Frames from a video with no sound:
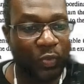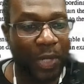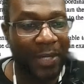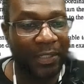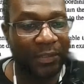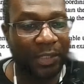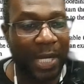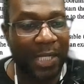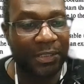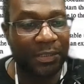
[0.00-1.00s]
Well,
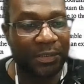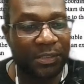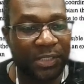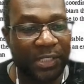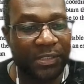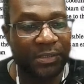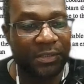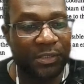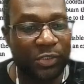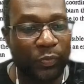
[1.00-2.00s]
he
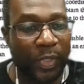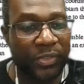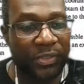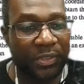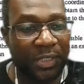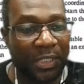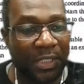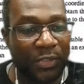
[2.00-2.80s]
says he switched